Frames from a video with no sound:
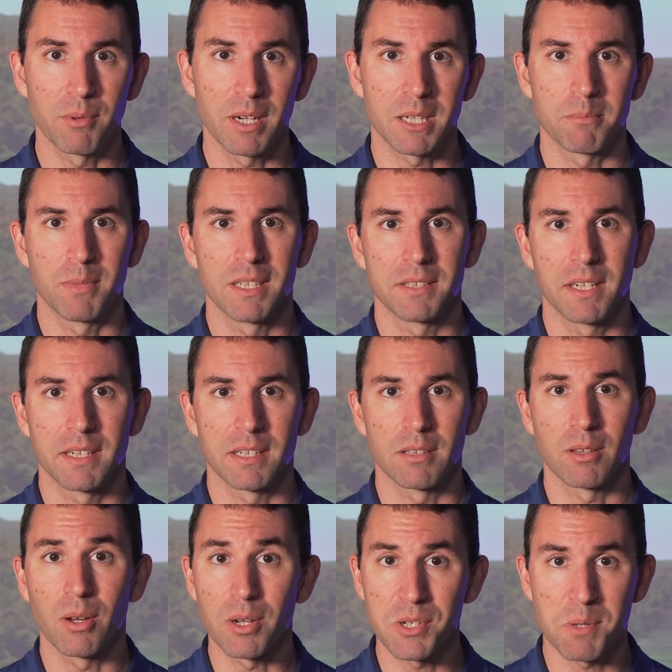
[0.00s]
recommend getting a
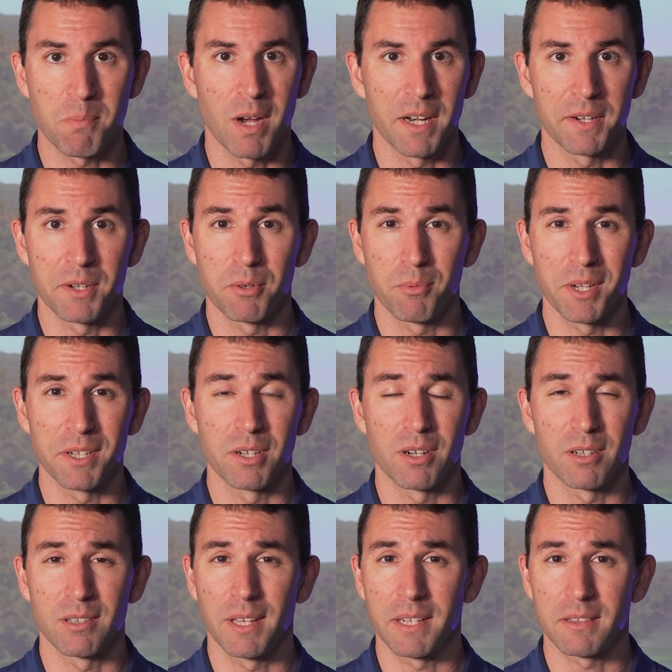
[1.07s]
launch monitor
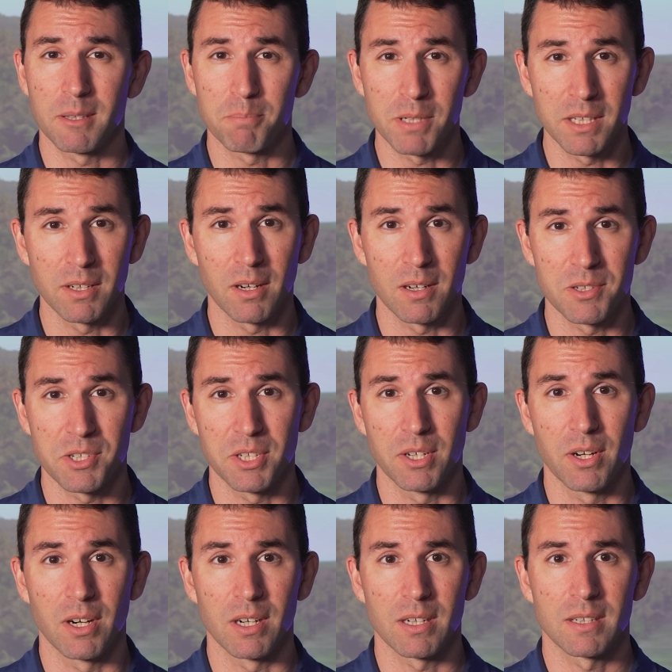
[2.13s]
radar like the
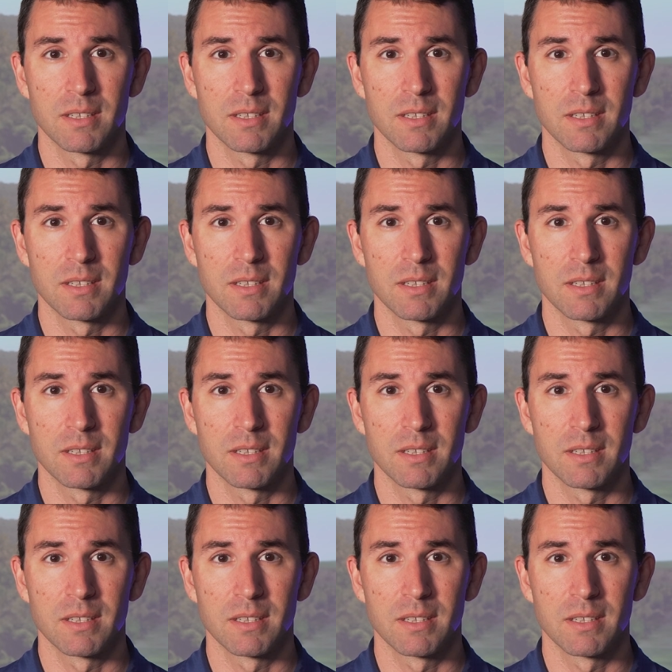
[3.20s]
PRGR.